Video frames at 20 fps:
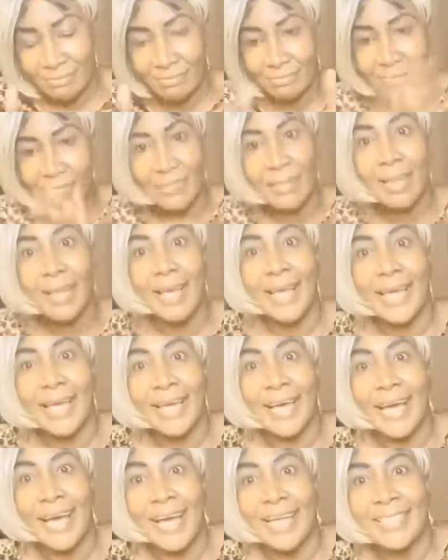
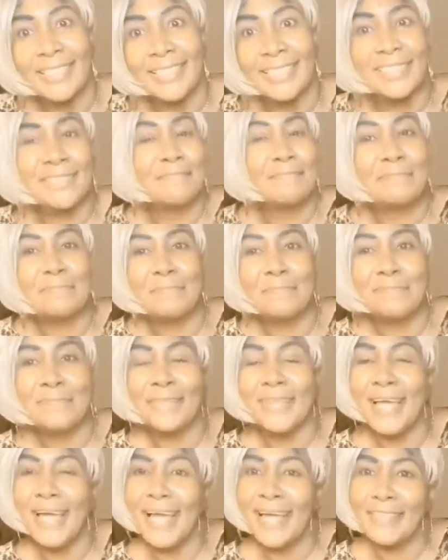Guys, I
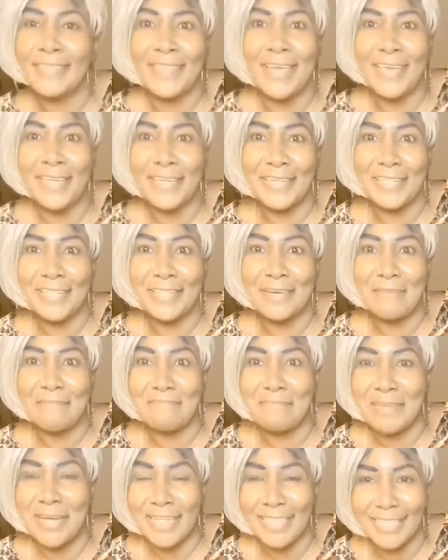thank you so
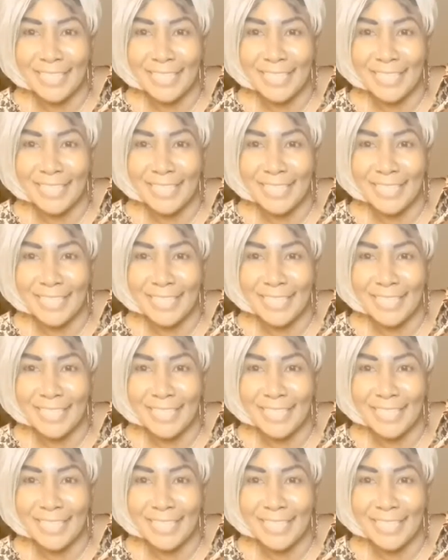much.